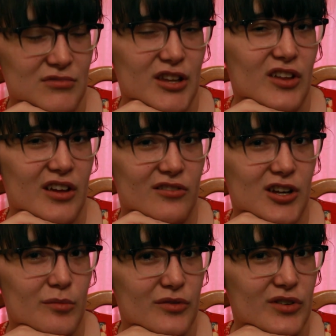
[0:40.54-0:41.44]
and they haven't
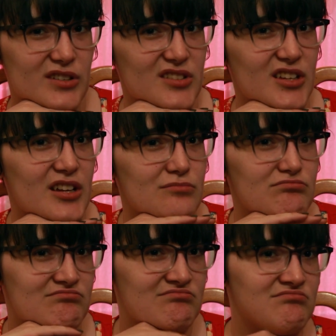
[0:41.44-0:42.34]
come to fix it yet.
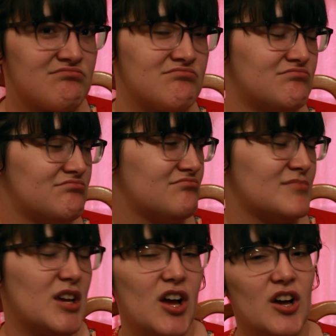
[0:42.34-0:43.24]

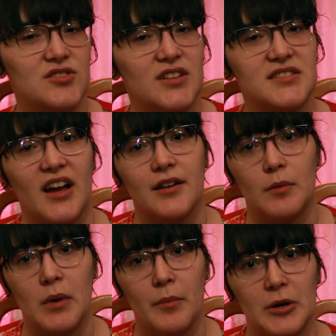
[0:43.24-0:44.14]
So that's kind of
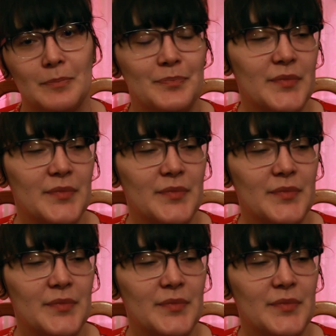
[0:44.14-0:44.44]
a bummer.